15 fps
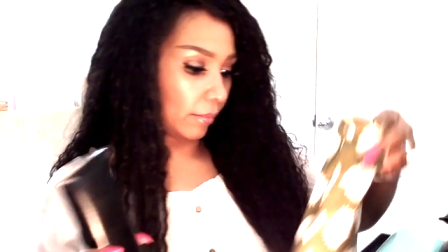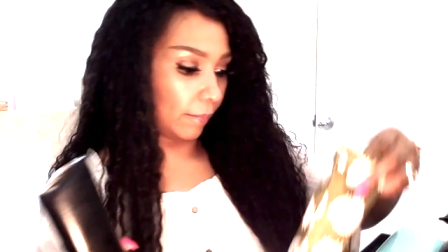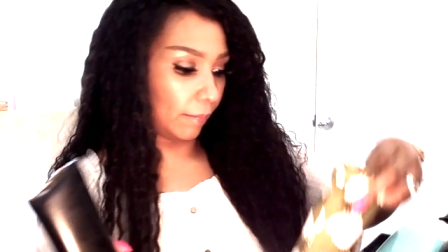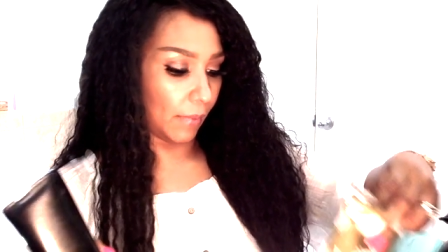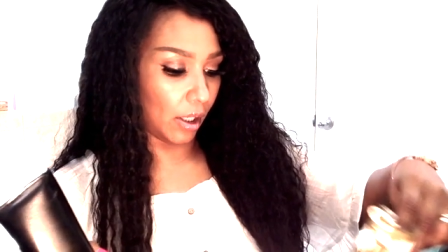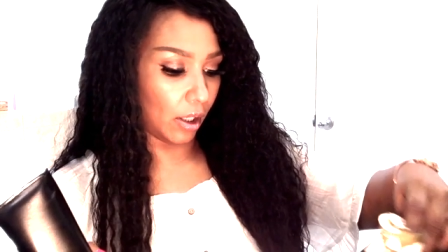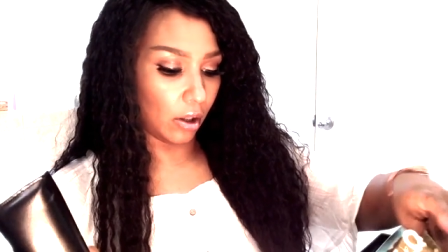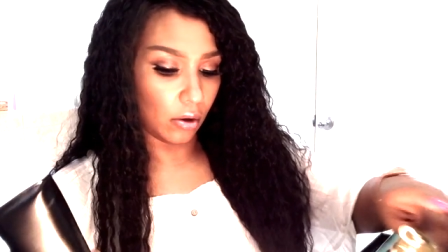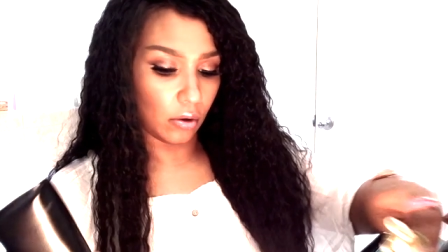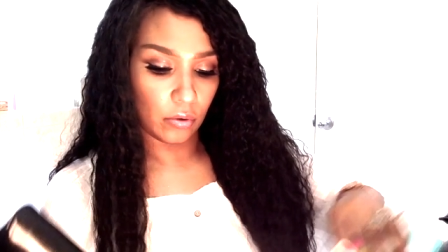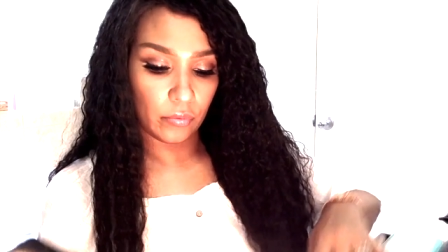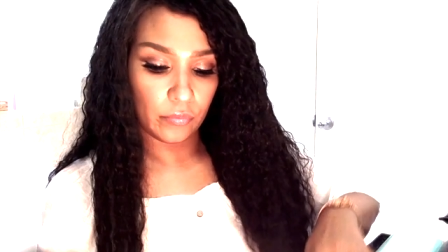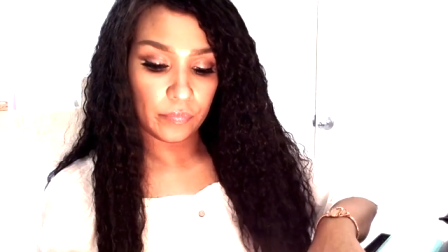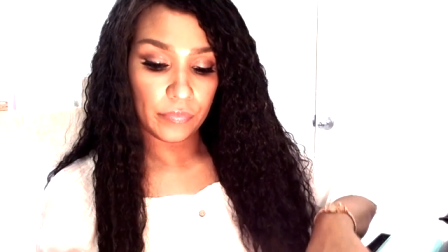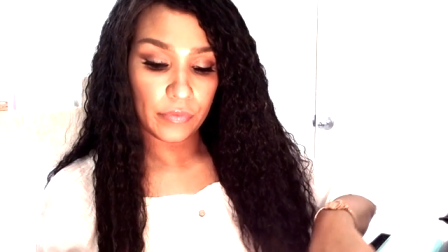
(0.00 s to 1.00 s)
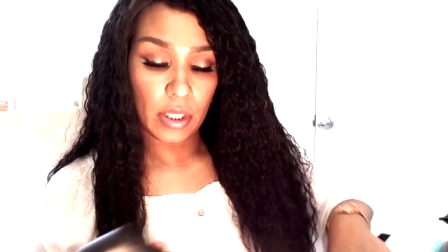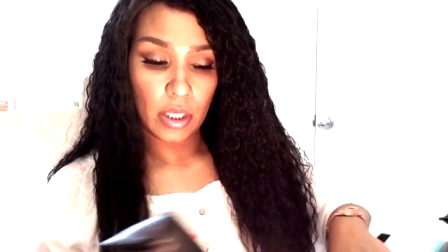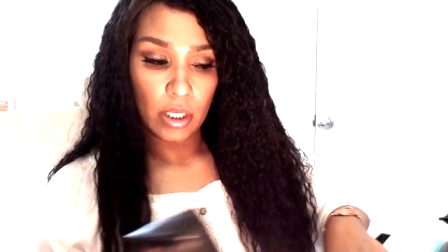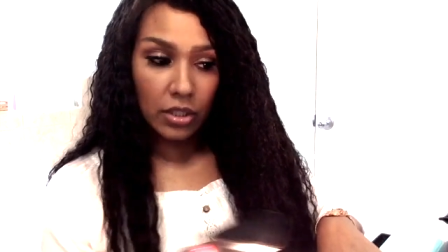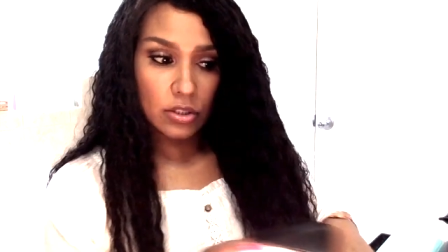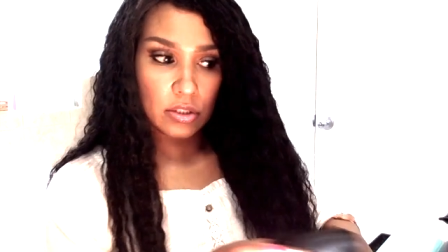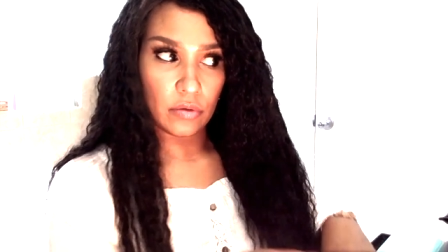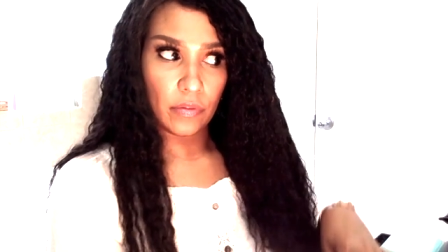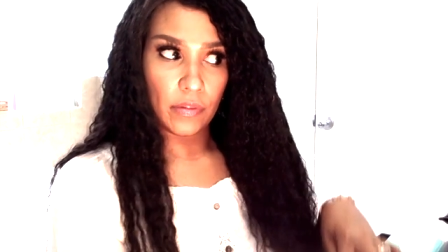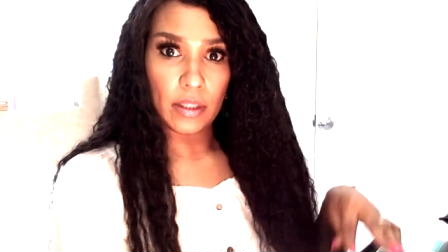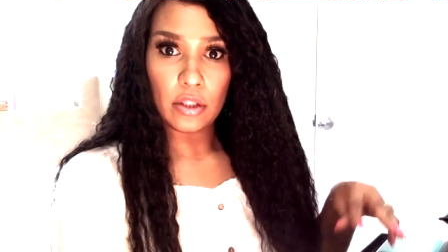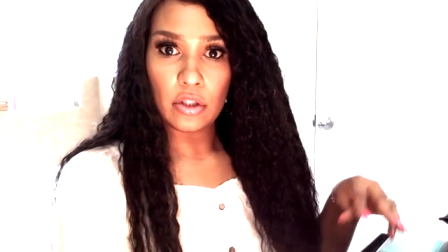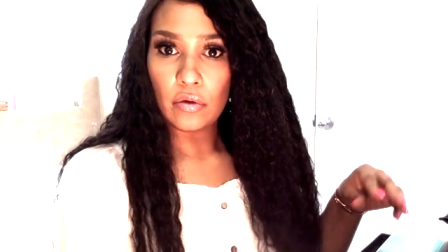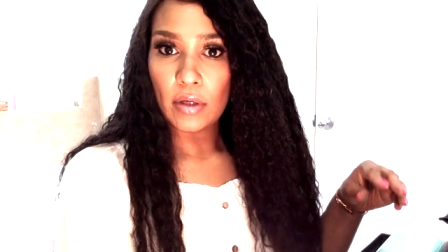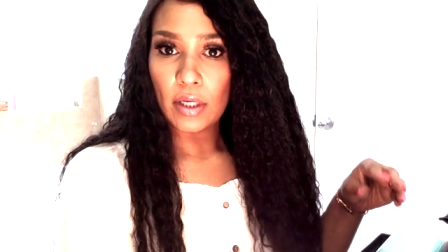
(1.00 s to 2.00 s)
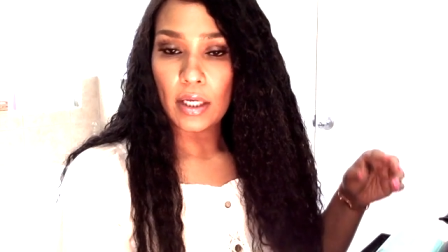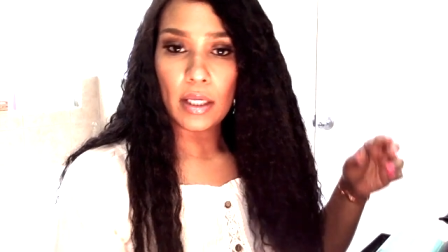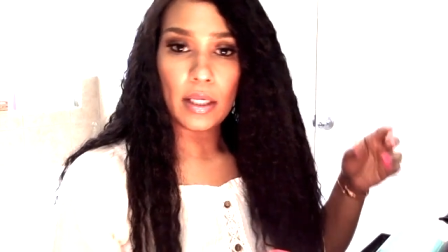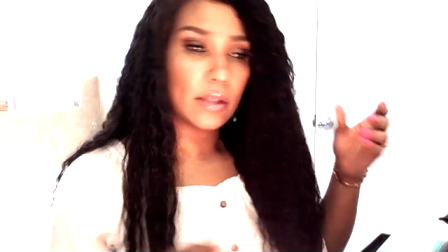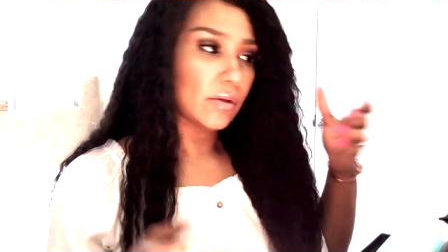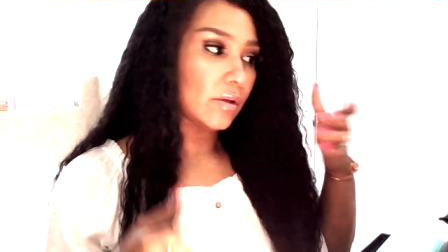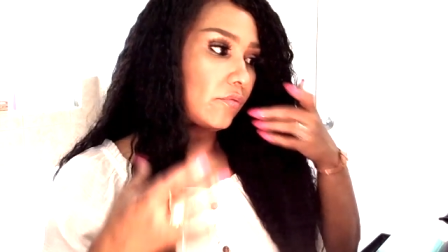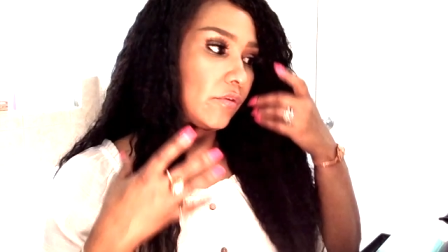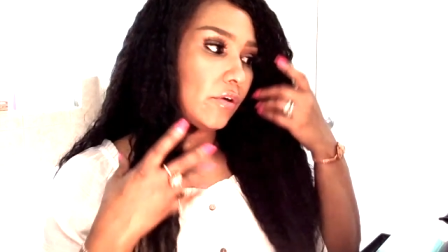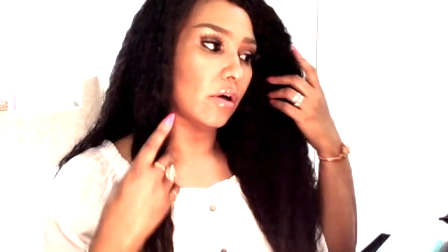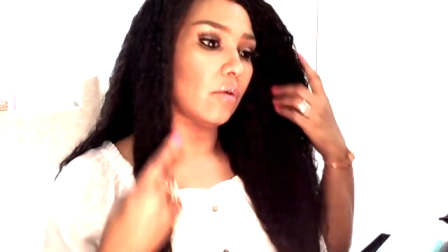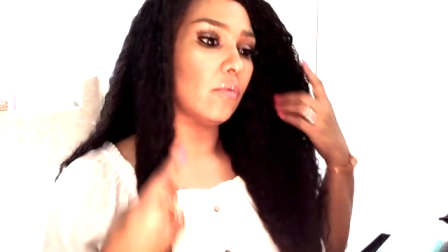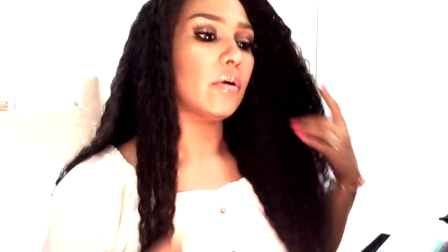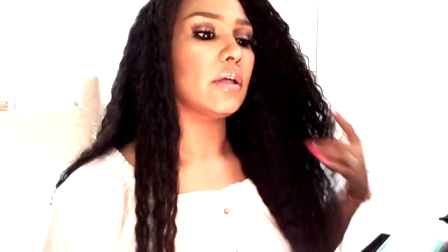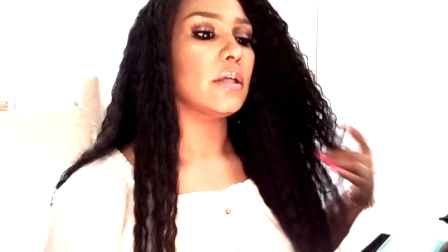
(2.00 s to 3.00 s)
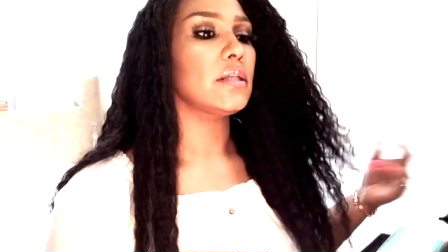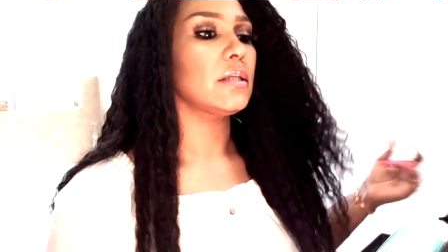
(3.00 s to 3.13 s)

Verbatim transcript: my haul. So thank you guys. If y'all want